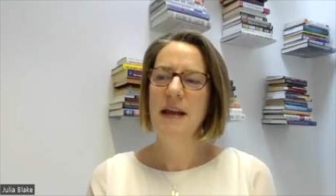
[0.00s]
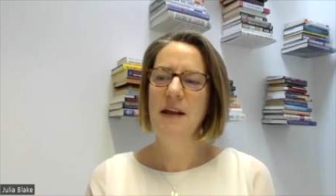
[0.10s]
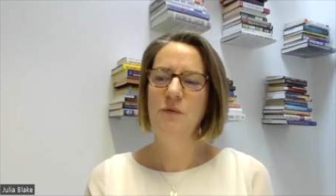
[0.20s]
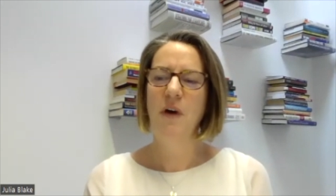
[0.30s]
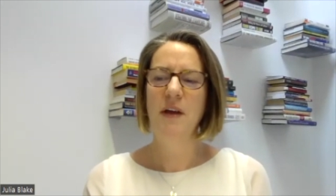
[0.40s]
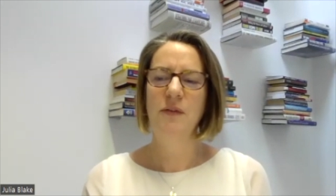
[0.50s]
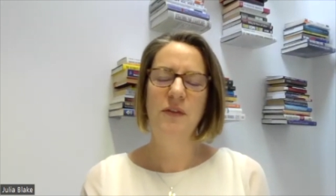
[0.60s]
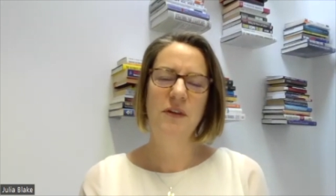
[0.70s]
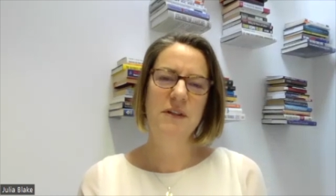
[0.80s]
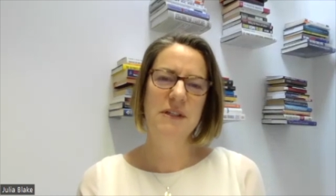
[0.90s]
And I find
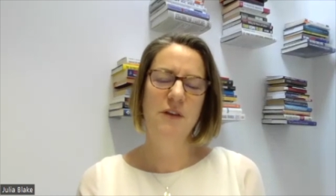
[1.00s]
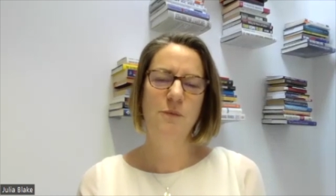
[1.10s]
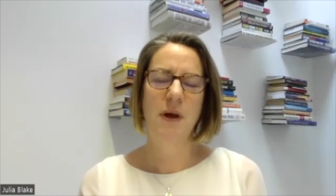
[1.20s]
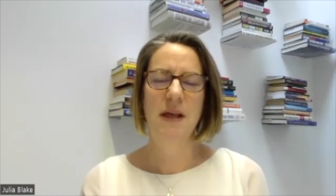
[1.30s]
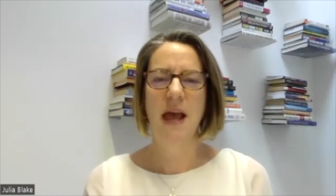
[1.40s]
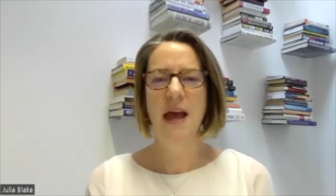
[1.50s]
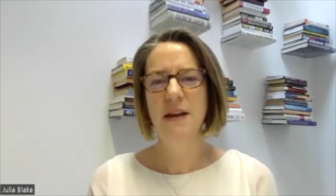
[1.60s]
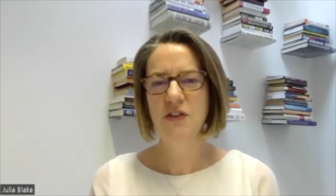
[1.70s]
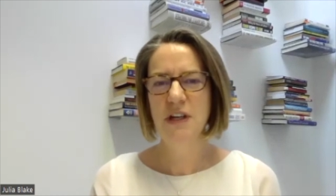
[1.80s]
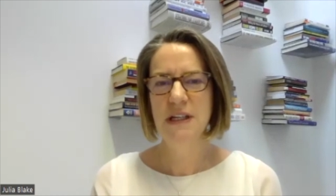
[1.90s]
that if my
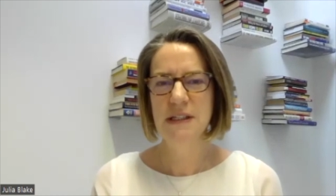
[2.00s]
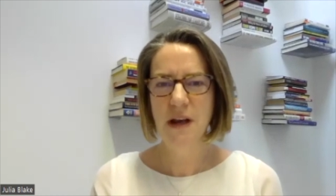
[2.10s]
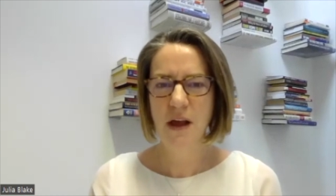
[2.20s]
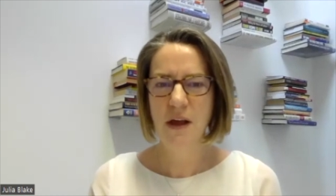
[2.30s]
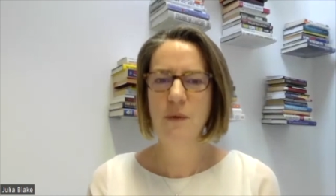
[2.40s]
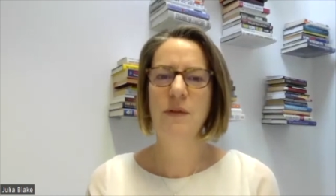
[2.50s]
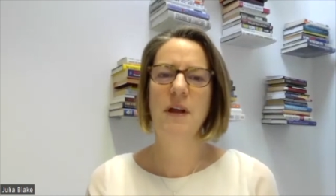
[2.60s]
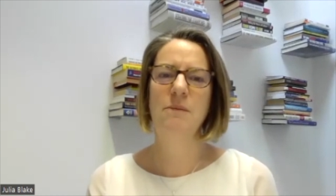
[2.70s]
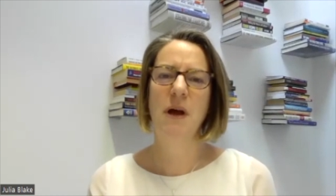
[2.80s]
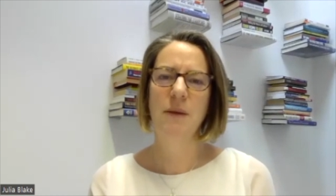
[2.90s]
energy is low,
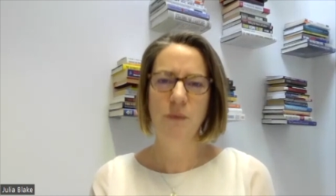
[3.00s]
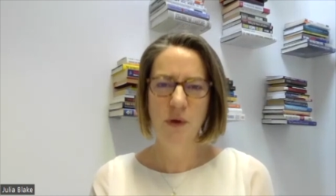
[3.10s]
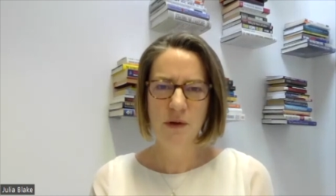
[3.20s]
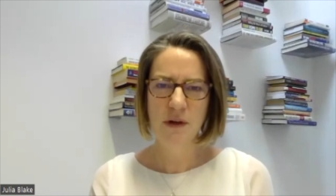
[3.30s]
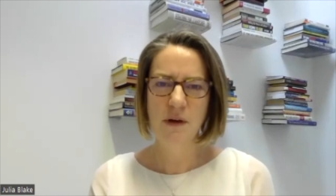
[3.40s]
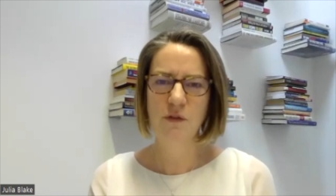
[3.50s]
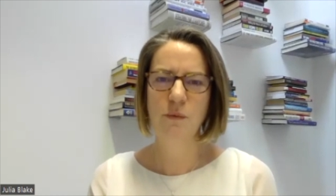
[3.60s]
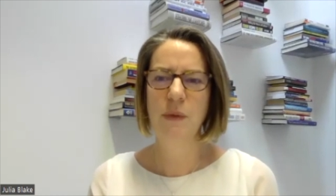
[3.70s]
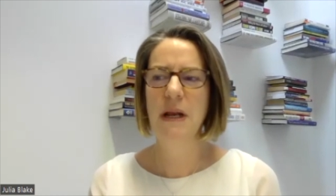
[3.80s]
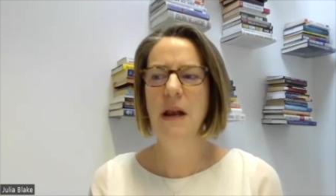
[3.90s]
then my mood can
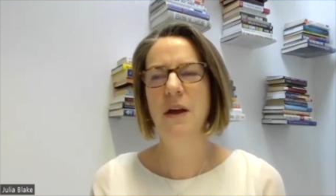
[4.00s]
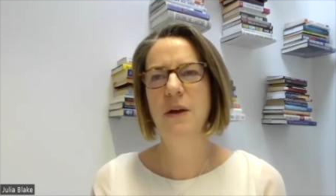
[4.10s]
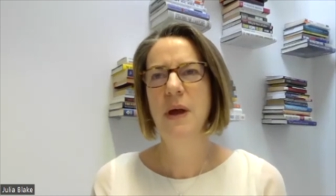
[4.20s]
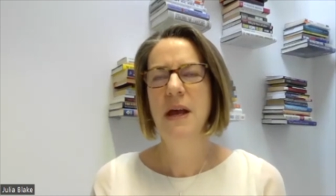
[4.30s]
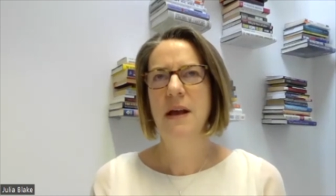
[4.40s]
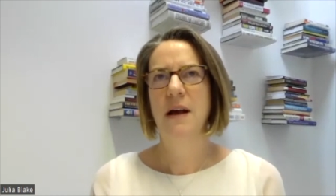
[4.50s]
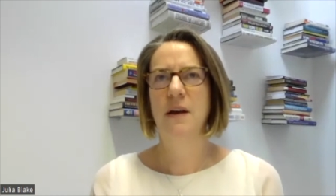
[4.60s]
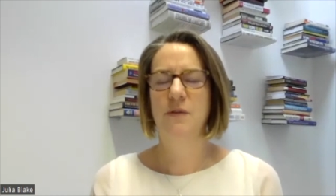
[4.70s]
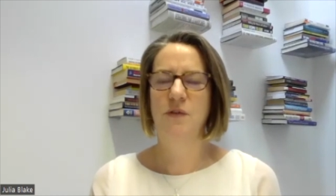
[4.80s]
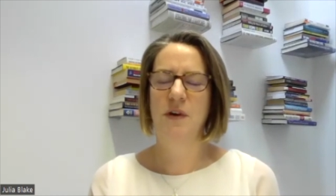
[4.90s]
often be low. I
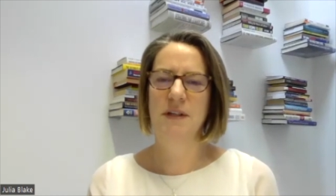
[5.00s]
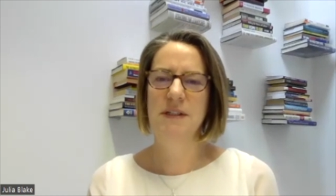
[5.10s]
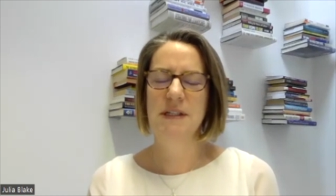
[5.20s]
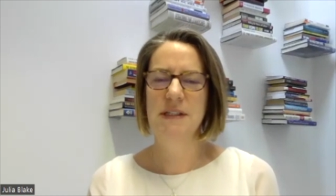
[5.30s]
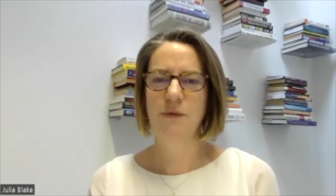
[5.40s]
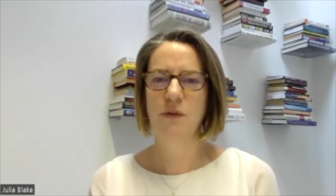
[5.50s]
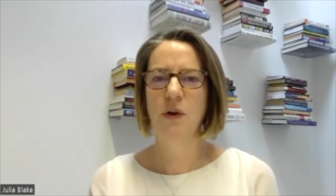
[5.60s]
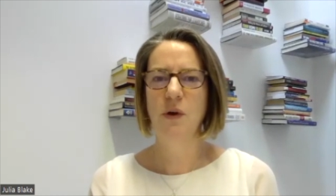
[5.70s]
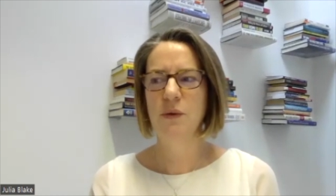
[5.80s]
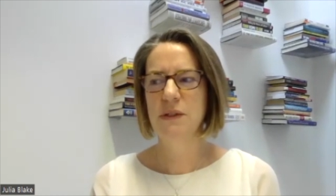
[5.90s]
find it
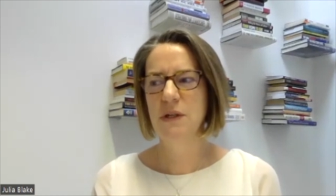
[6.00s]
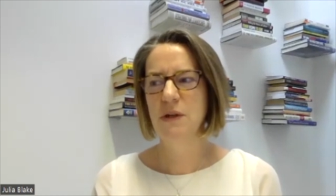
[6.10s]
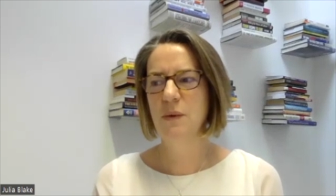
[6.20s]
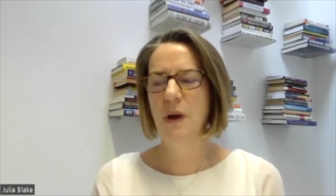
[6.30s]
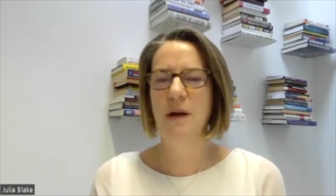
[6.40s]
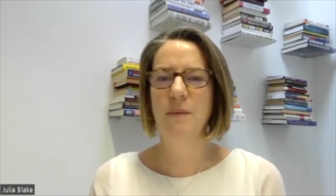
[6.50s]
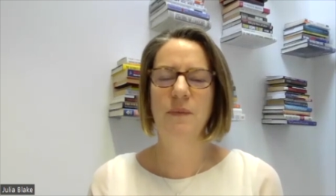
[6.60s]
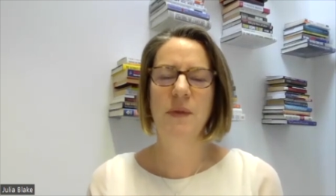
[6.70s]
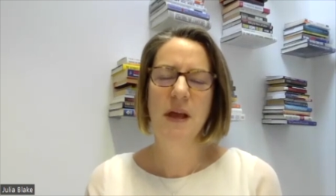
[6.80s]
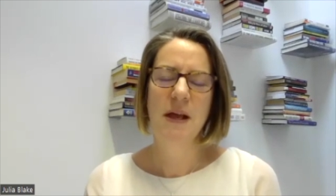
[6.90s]
difficult to
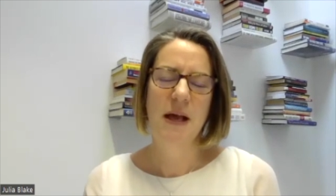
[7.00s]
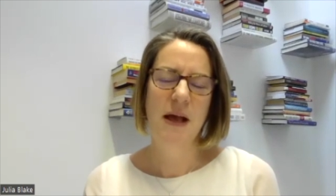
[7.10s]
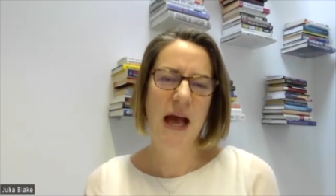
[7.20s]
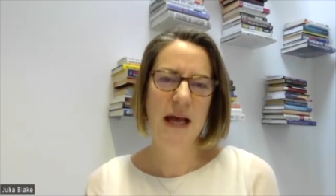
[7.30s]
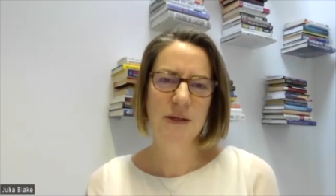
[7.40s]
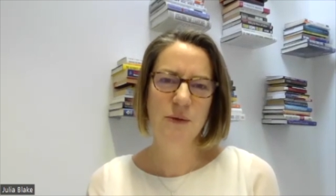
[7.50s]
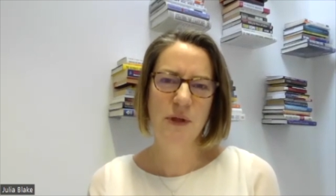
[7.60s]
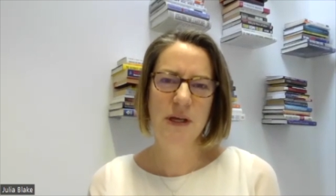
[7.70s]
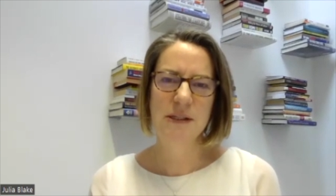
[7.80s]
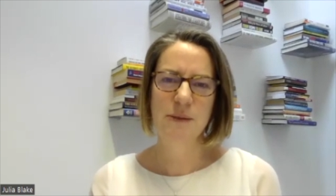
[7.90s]
handle
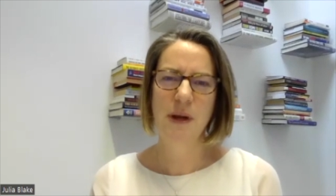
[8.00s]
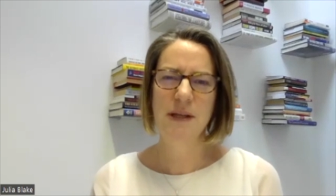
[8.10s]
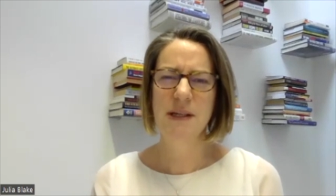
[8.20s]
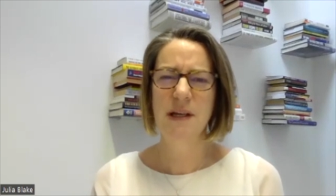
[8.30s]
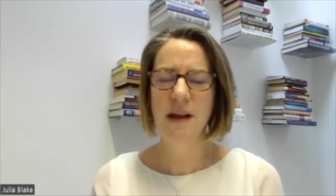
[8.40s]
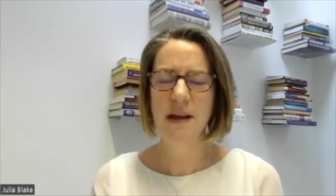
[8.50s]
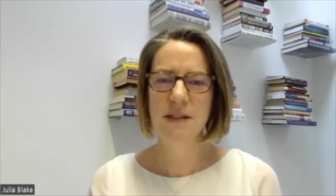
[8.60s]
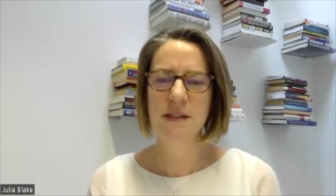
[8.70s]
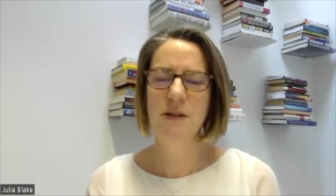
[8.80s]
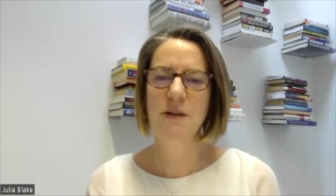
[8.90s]
things as well as I'd like
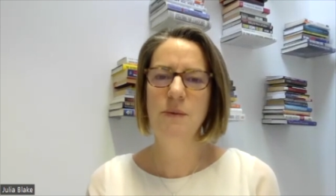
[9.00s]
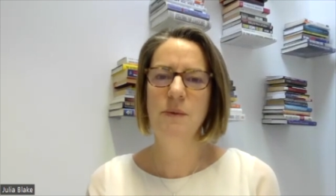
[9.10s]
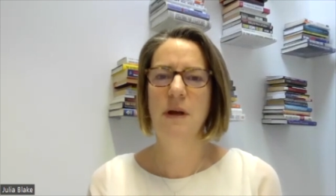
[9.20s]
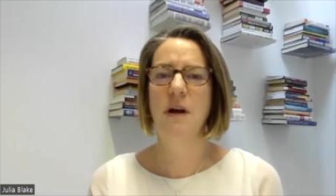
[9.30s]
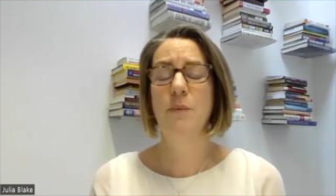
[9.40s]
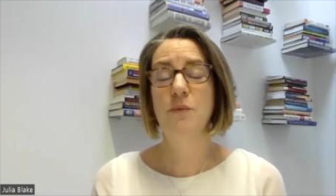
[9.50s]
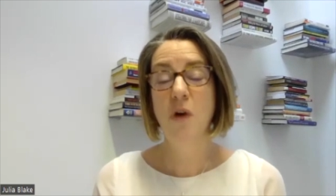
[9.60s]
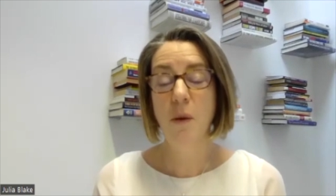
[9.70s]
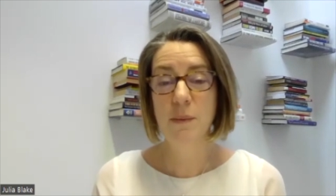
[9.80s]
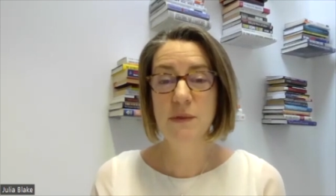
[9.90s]
to, can't
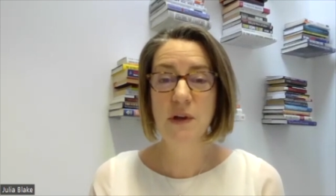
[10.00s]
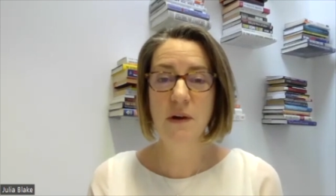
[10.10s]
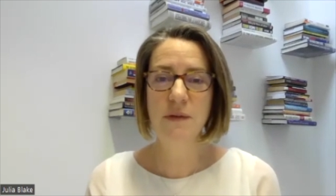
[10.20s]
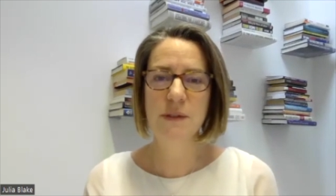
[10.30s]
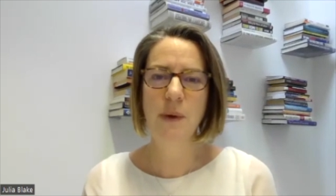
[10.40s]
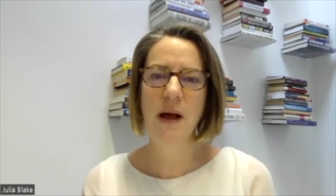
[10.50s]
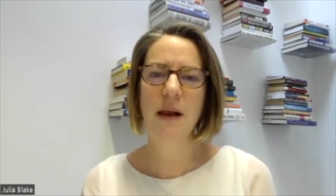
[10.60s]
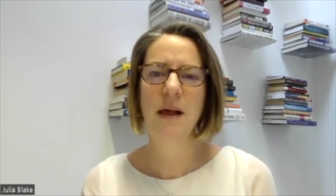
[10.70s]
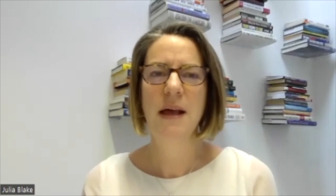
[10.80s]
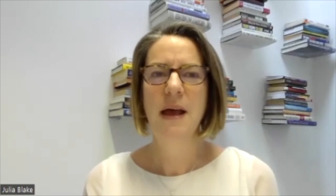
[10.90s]
problem solve as
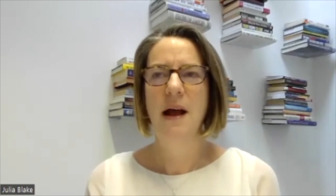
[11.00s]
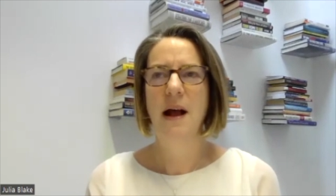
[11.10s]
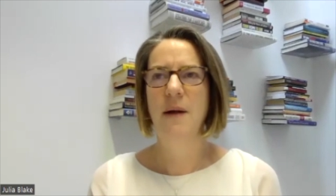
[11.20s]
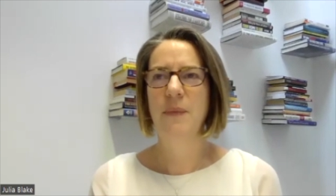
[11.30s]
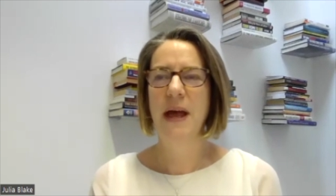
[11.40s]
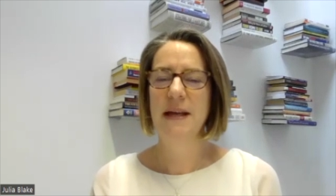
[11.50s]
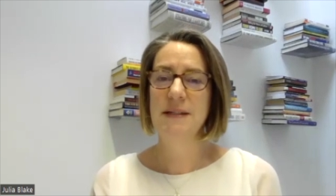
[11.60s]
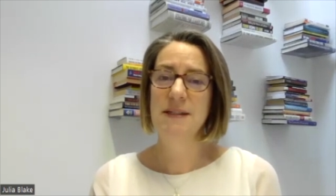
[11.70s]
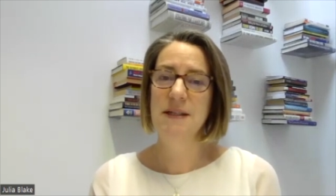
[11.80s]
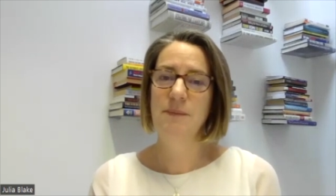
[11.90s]
well.
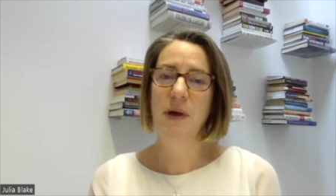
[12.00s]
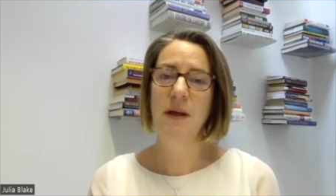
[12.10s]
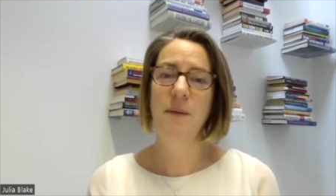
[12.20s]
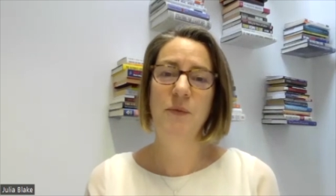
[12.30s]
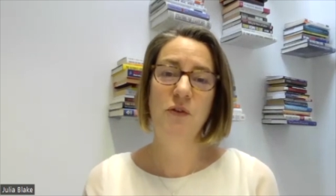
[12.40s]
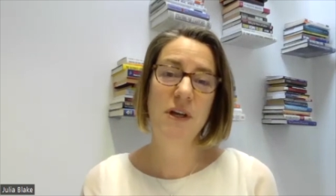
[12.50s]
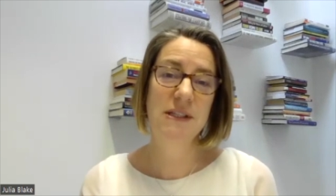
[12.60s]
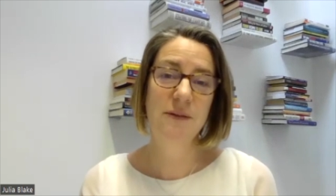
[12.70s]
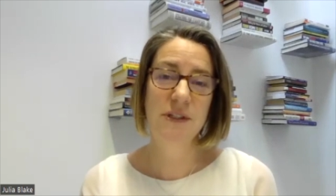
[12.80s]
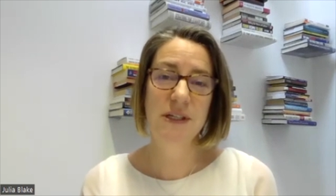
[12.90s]
And my
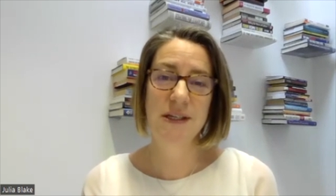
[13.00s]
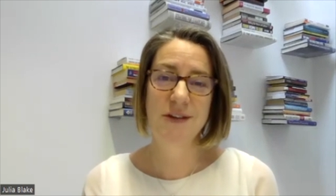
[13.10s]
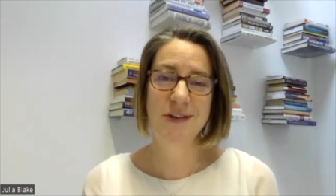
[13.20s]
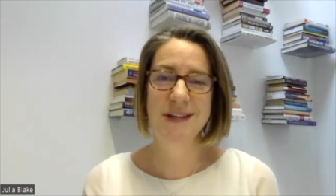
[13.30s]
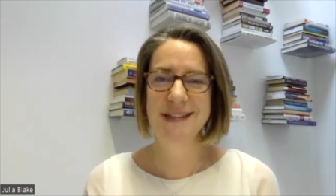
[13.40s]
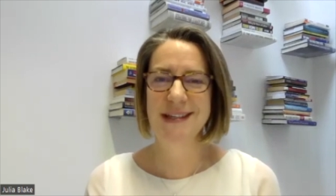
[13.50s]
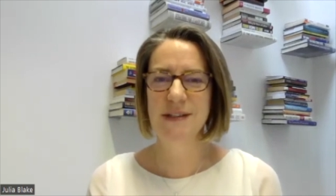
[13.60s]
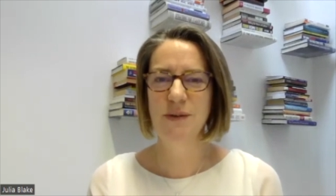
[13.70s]
creativity decreases.